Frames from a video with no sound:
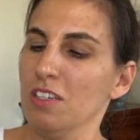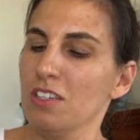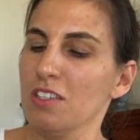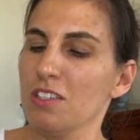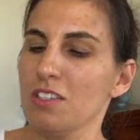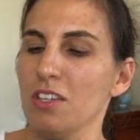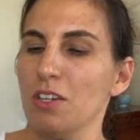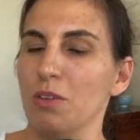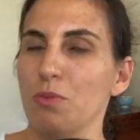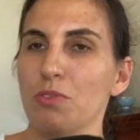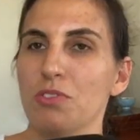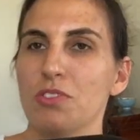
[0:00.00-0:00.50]

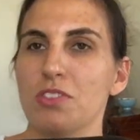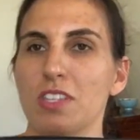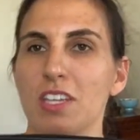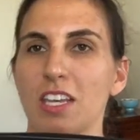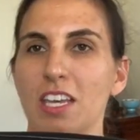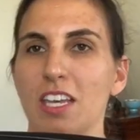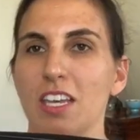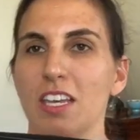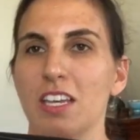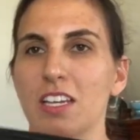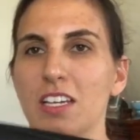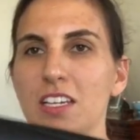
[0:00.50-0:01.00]
So we'll
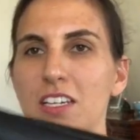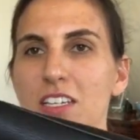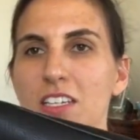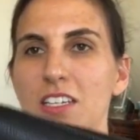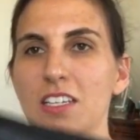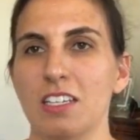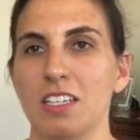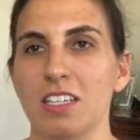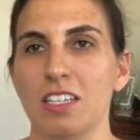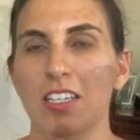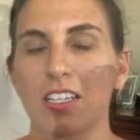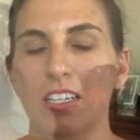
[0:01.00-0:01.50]
see.
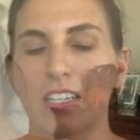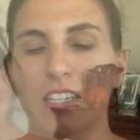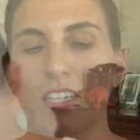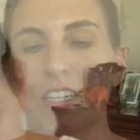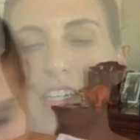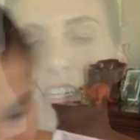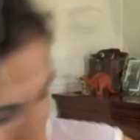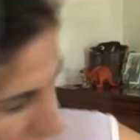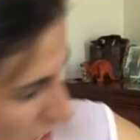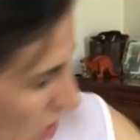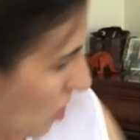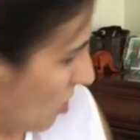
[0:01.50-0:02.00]

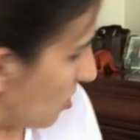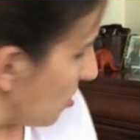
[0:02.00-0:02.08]
Okay,